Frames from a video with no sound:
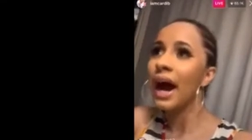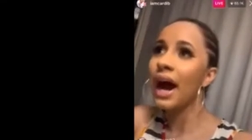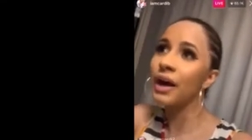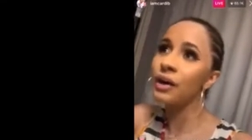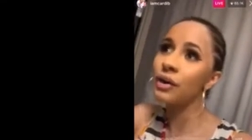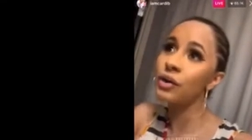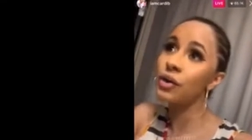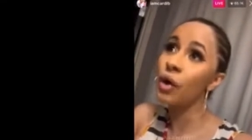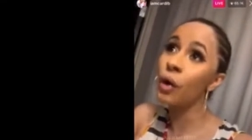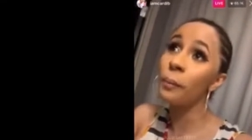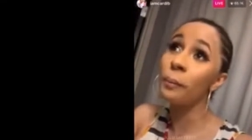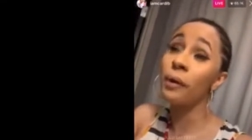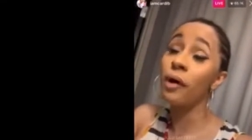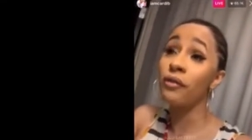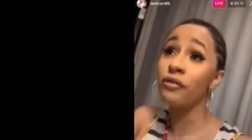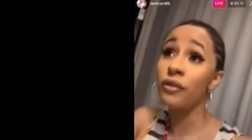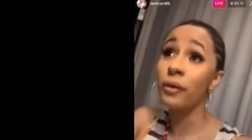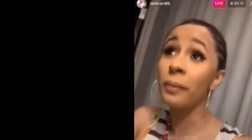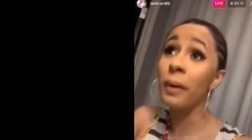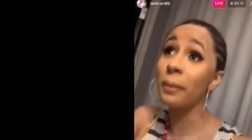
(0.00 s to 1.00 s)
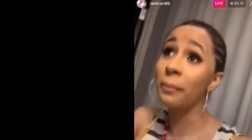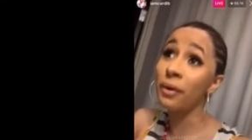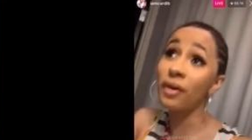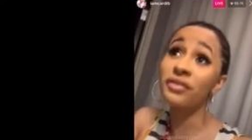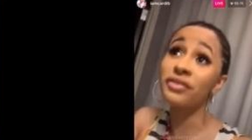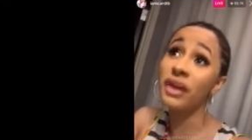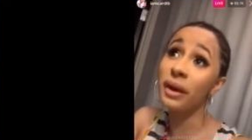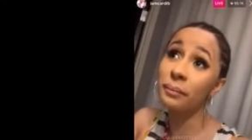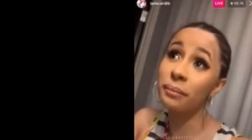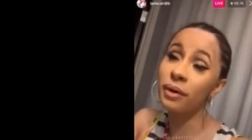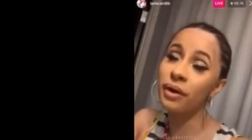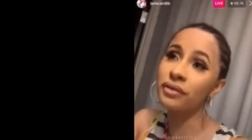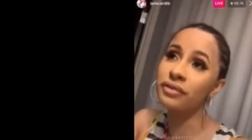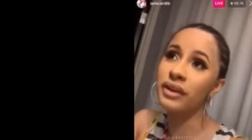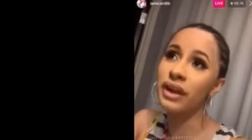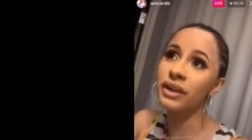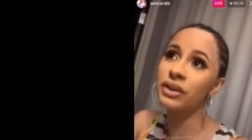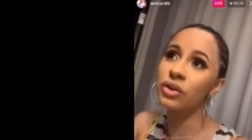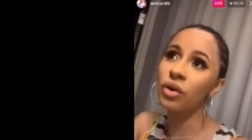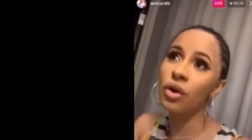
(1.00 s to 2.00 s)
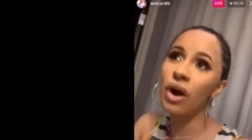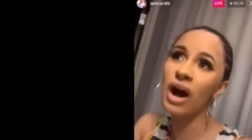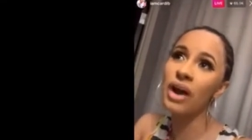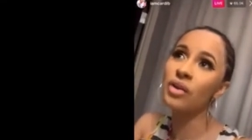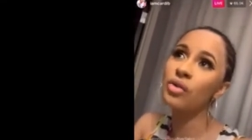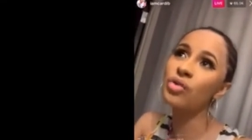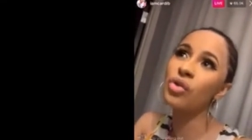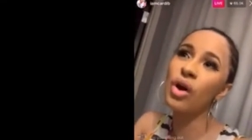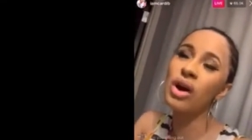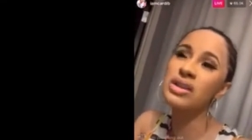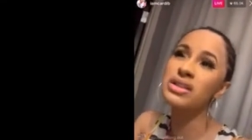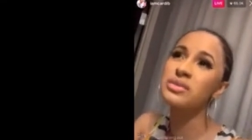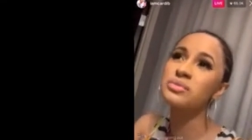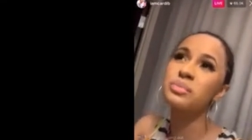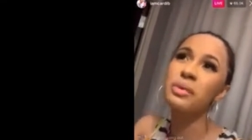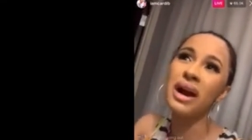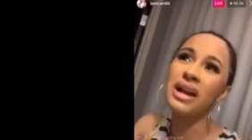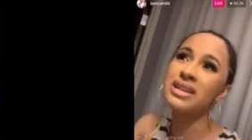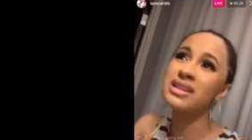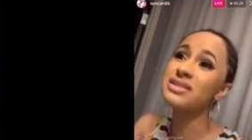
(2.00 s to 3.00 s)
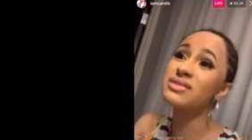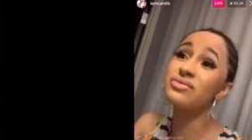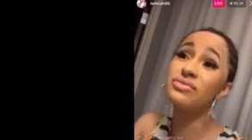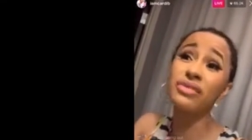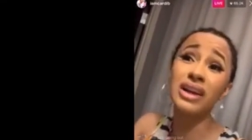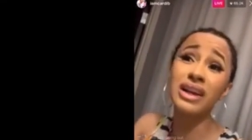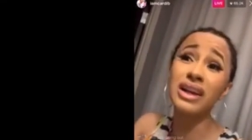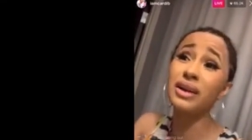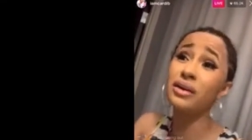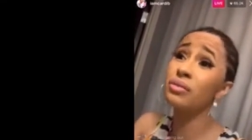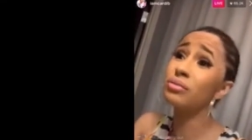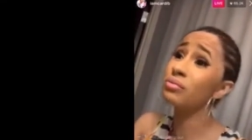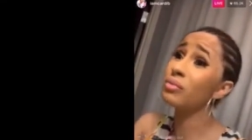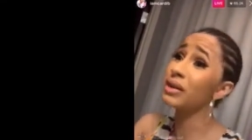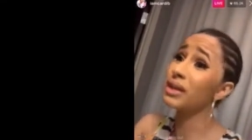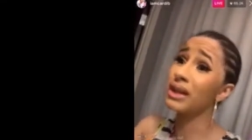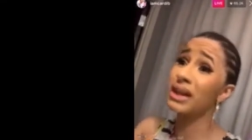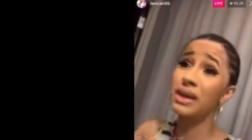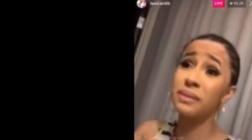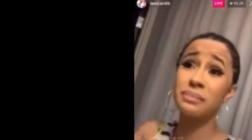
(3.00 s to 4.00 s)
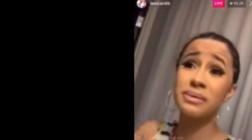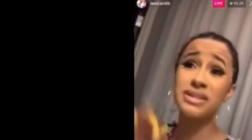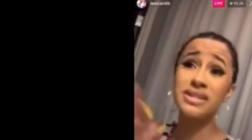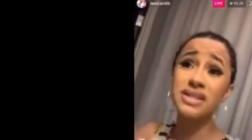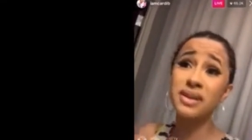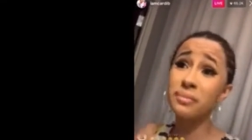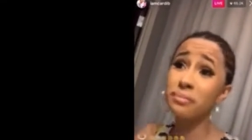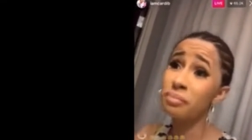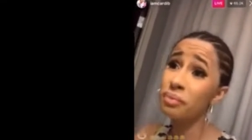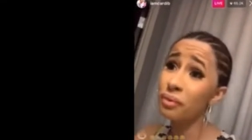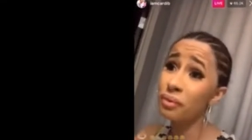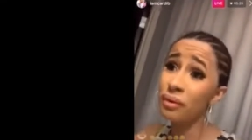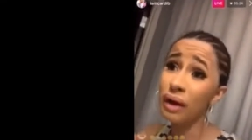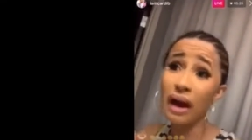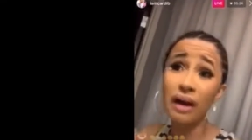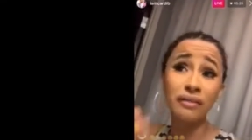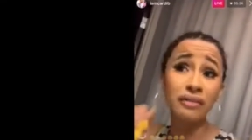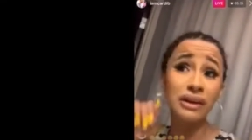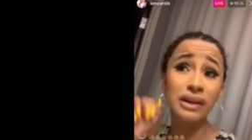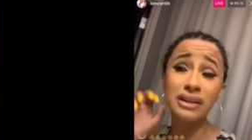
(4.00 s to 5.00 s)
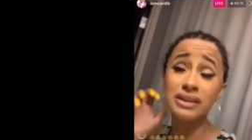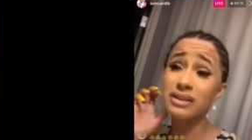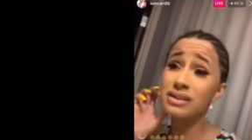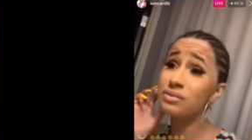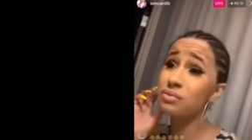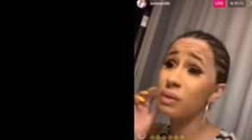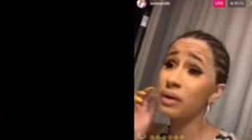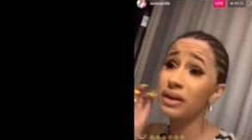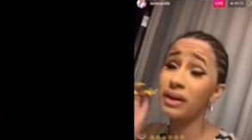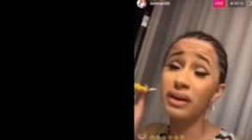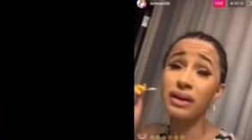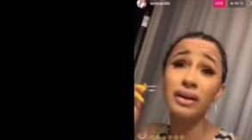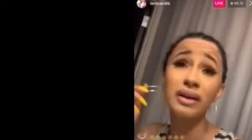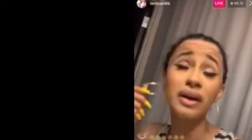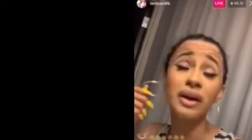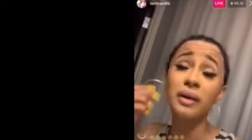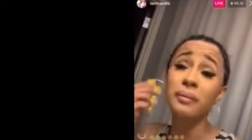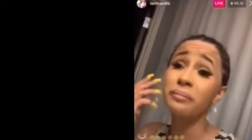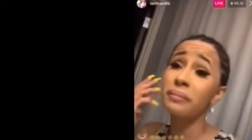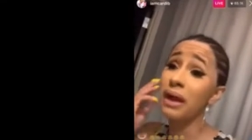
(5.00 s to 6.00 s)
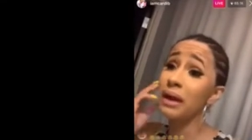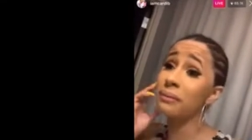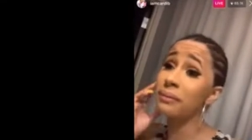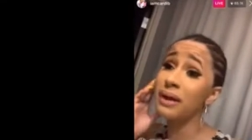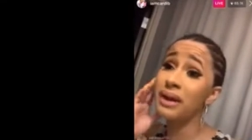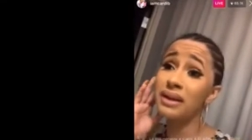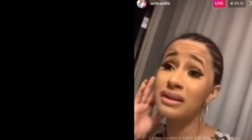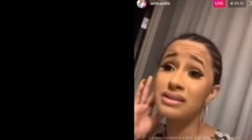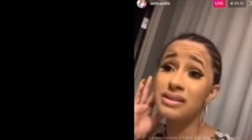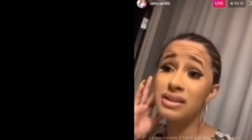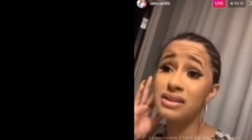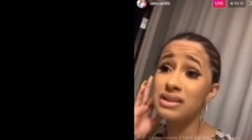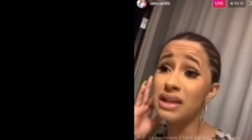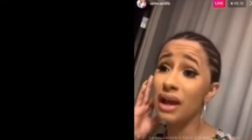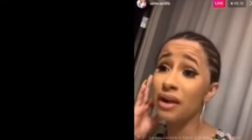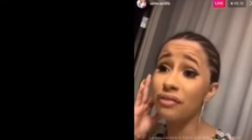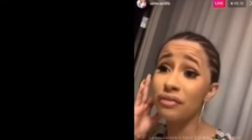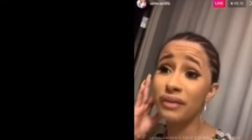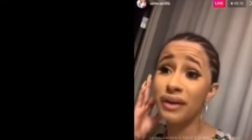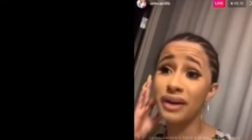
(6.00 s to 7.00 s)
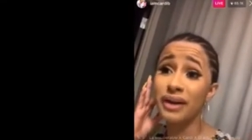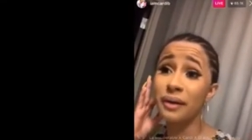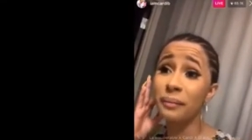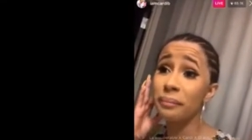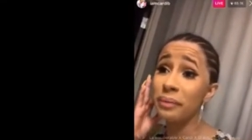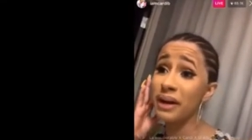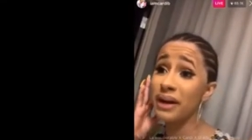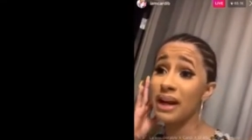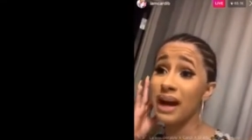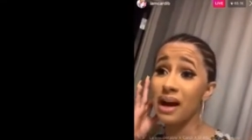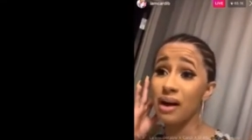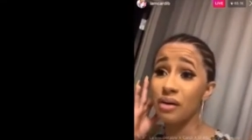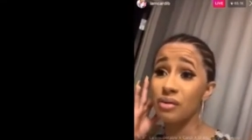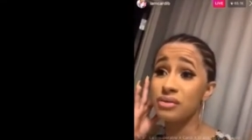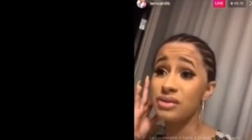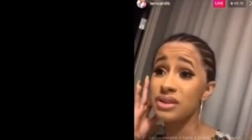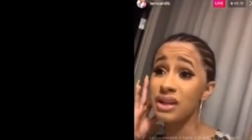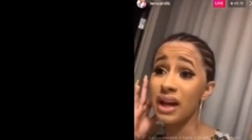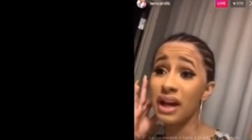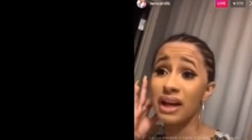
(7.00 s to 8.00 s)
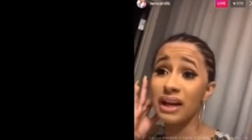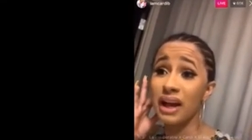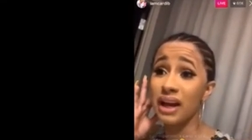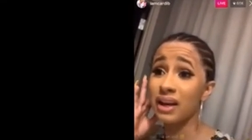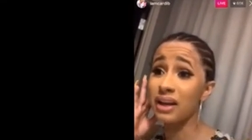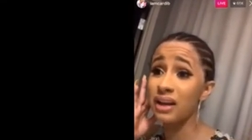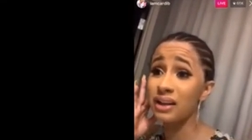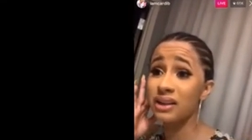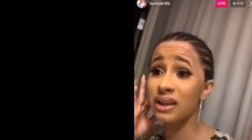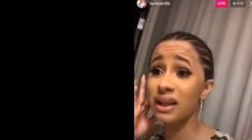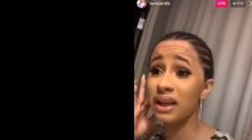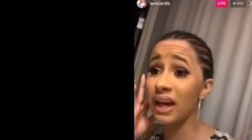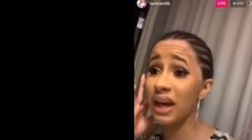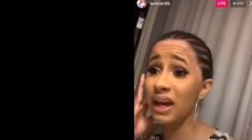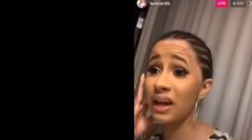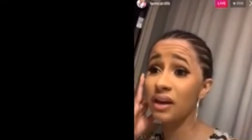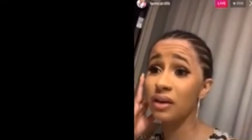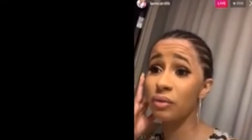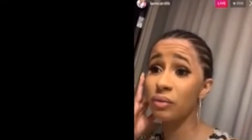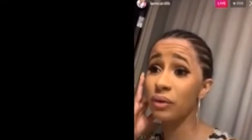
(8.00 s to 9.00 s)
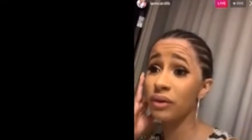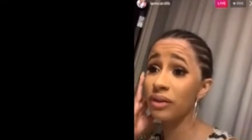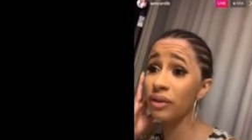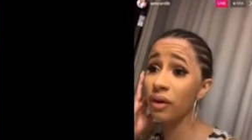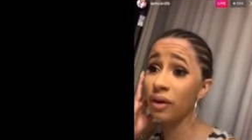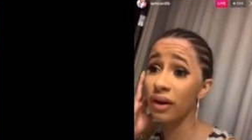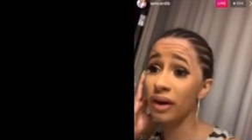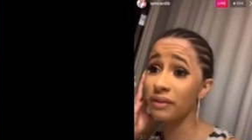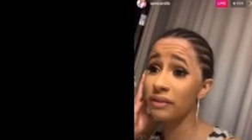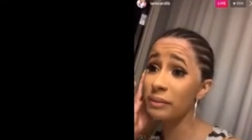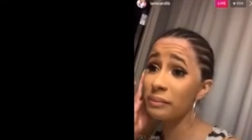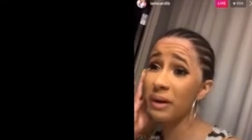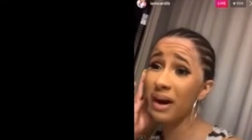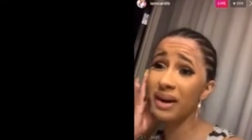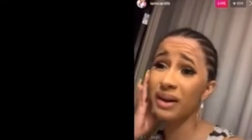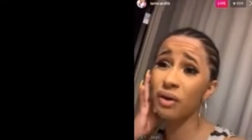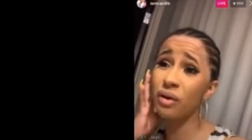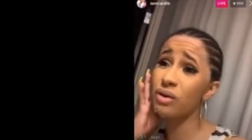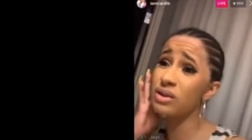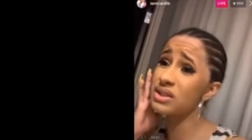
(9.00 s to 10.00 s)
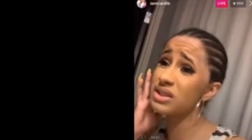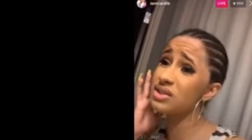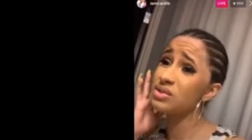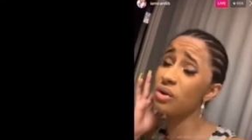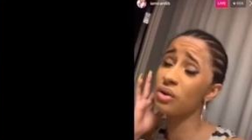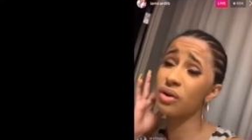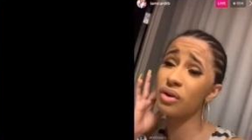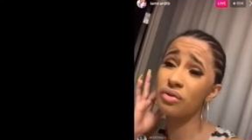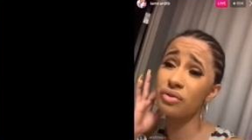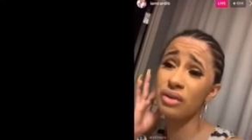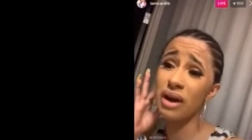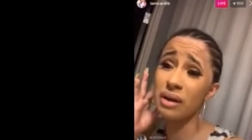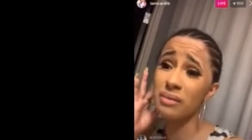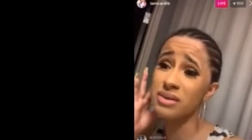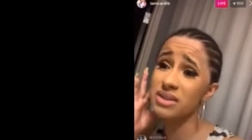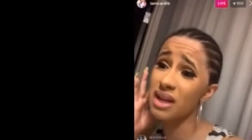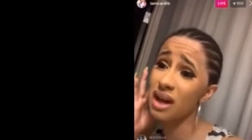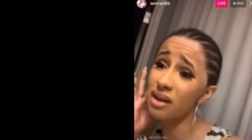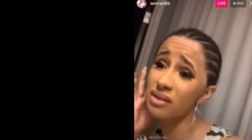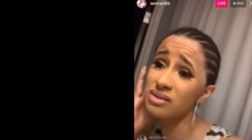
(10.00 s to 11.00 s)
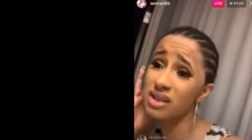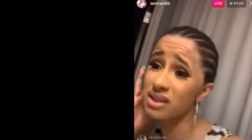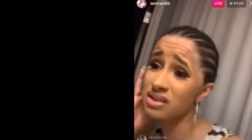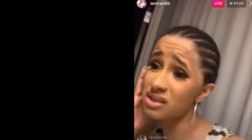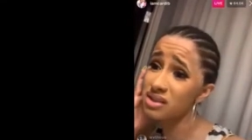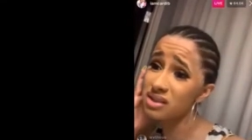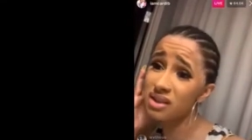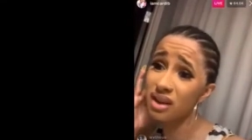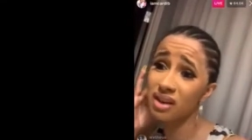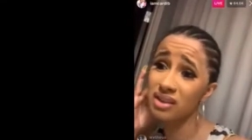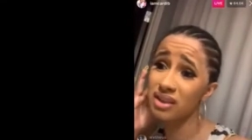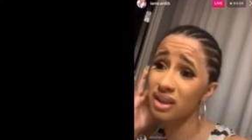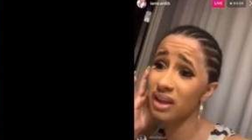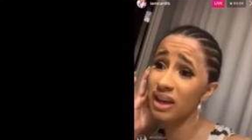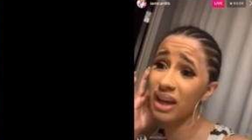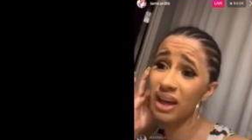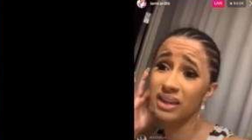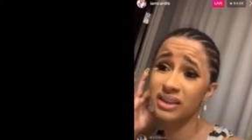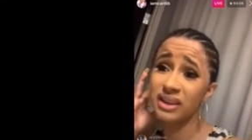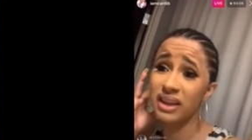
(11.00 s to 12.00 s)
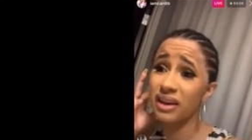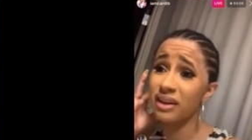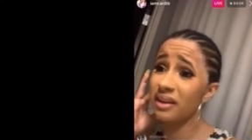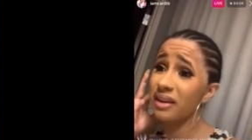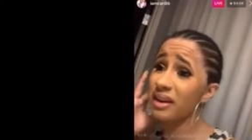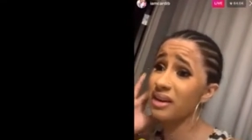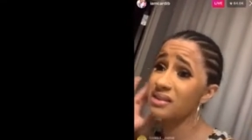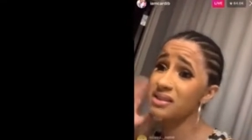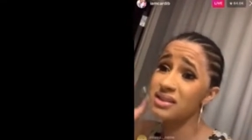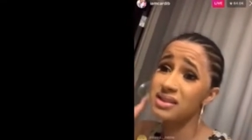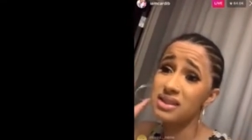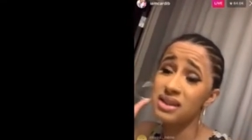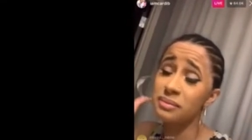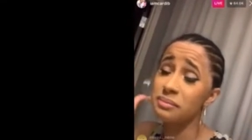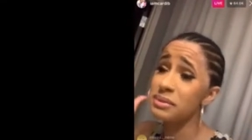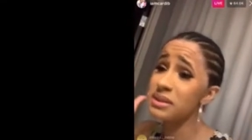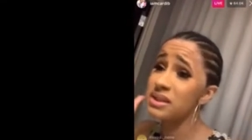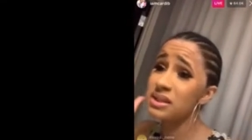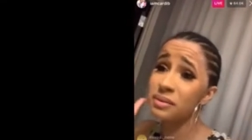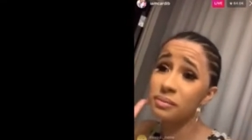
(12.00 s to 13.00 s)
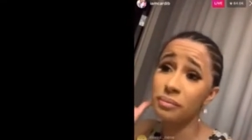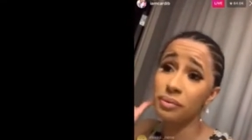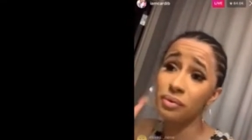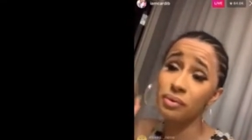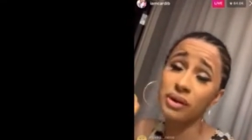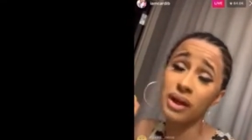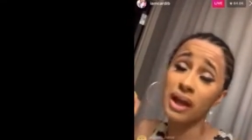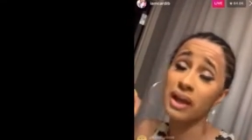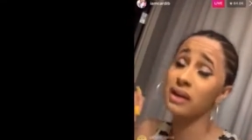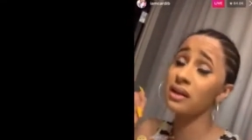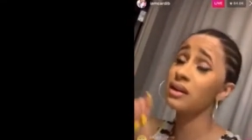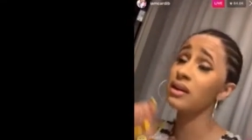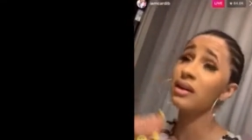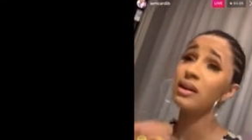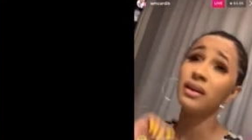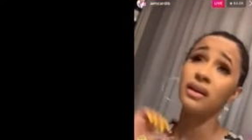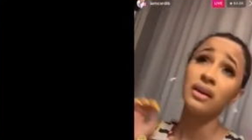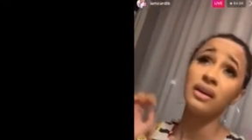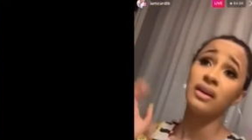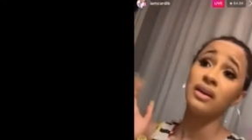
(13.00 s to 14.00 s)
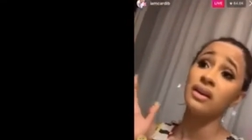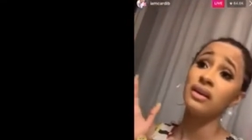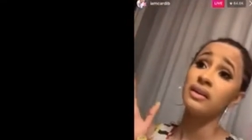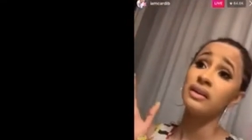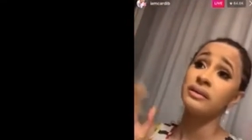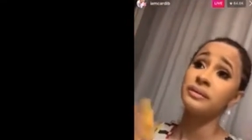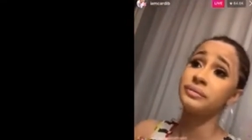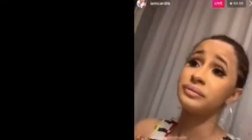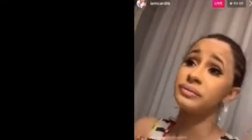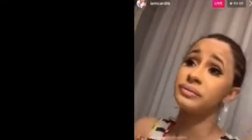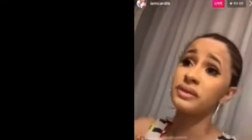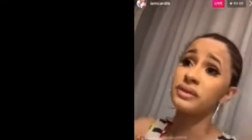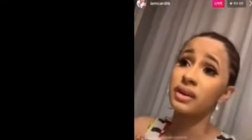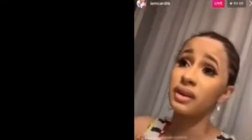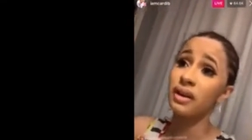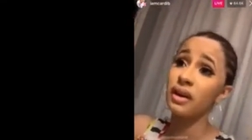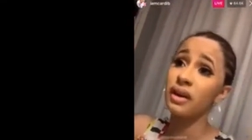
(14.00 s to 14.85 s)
I don't know, but for my birthday birthday though, I don't know, I just I just really want to keep it simple. I really just want to maybe just like rent a penthouse and like cut the cake with everybody, or just go to grandma's house and just cut the cake there and just keep it simple. Like whatever you want, I got you.